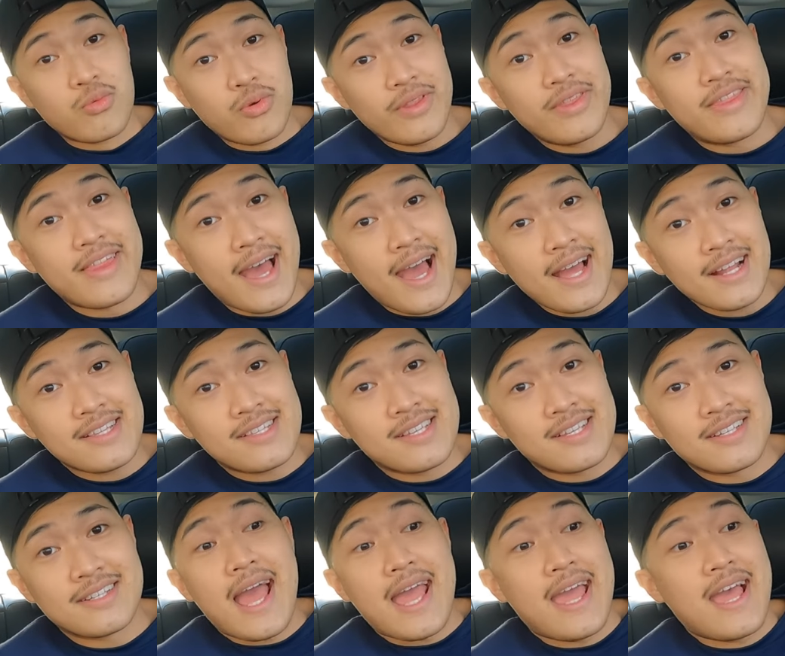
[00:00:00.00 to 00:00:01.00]
With that,
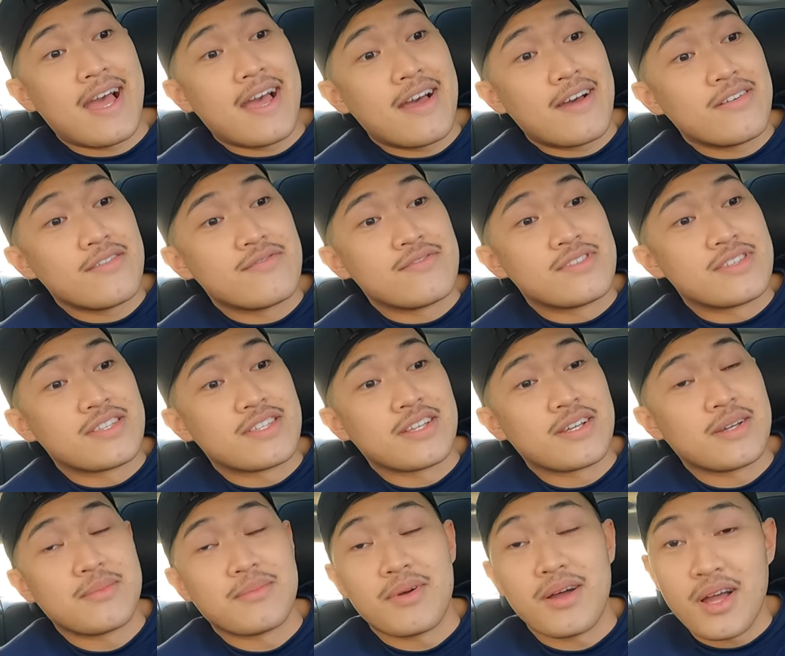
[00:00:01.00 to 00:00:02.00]
I have
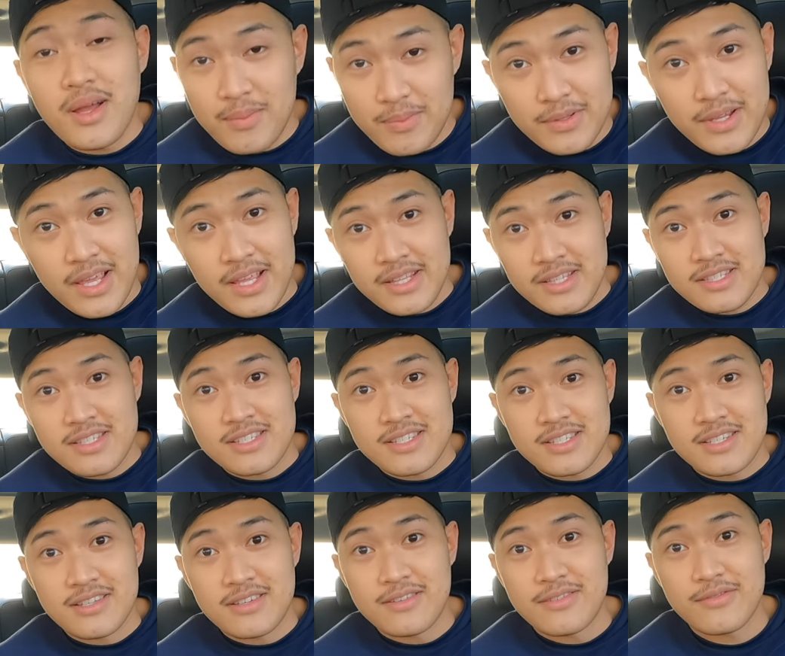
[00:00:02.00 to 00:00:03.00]
some
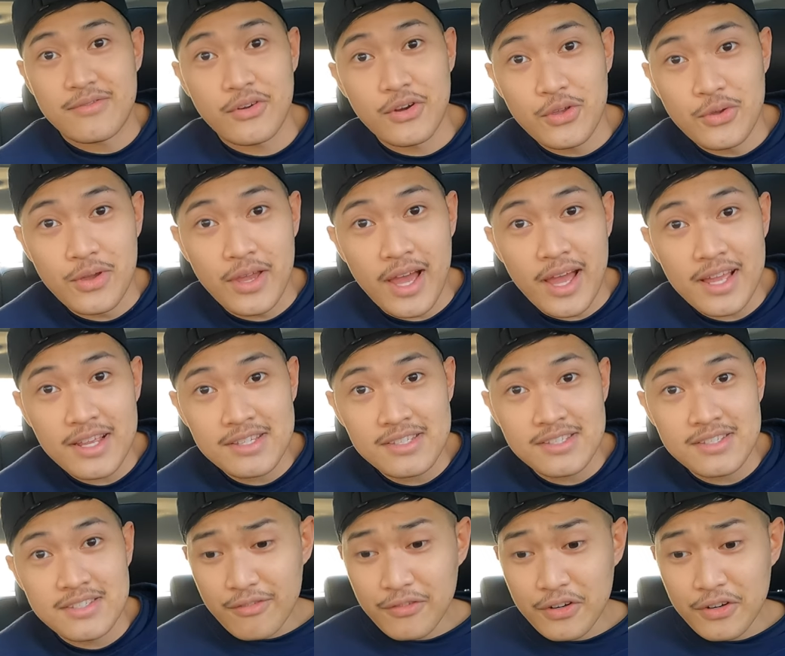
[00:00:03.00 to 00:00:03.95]
updates for you guys.